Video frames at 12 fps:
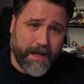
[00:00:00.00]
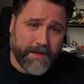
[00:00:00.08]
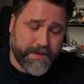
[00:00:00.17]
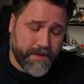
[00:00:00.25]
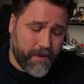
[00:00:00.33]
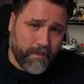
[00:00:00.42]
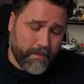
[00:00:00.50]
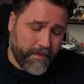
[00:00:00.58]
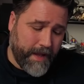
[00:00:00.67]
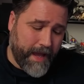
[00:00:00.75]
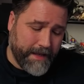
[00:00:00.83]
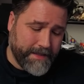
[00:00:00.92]
And so
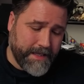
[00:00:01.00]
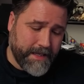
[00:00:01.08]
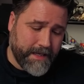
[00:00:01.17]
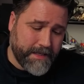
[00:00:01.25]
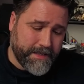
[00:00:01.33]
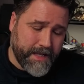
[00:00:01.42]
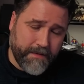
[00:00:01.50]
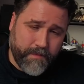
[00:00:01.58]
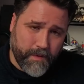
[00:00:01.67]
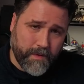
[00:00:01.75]
the idea is that if we're